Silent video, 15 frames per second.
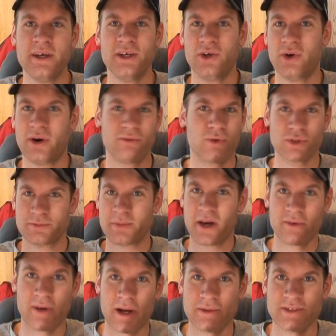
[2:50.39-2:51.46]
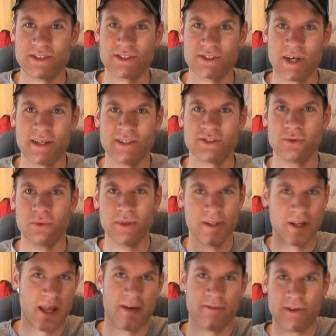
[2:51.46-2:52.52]
Of course, back when I was in high school, we
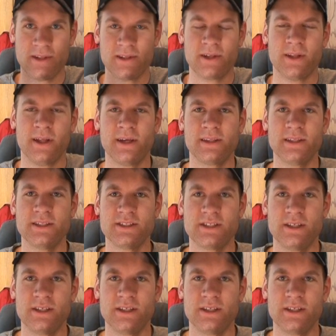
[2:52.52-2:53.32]
didn't have anything like this,